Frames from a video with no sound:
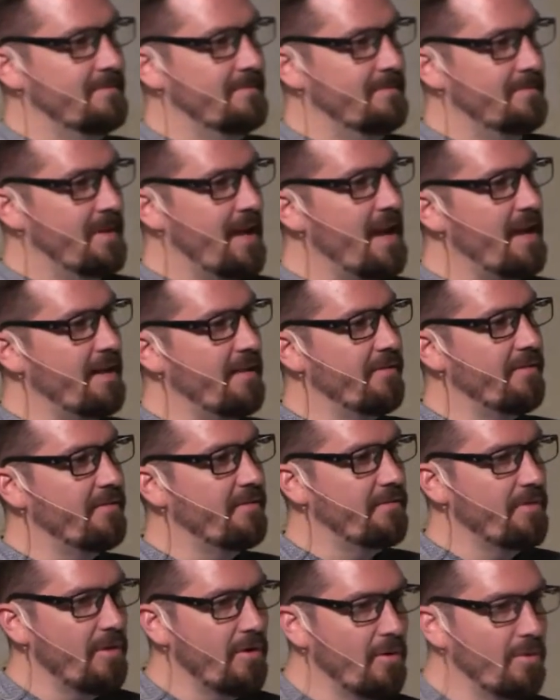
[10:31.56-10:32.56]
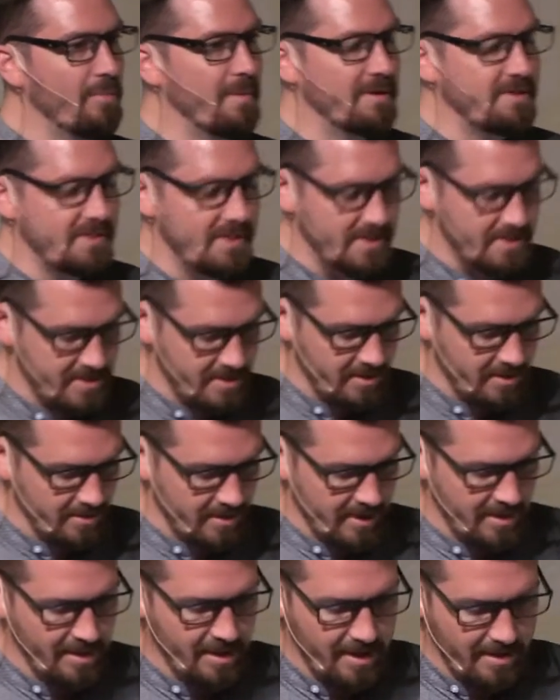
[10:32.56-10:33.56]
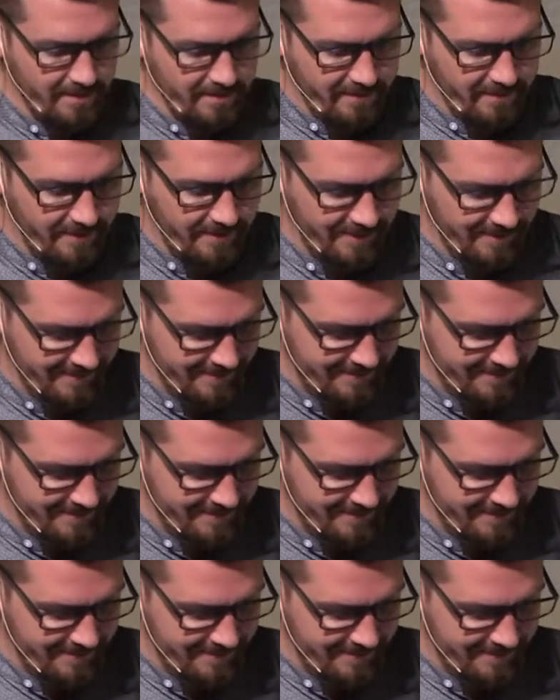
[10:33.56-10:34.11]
Hate is so much easier than love.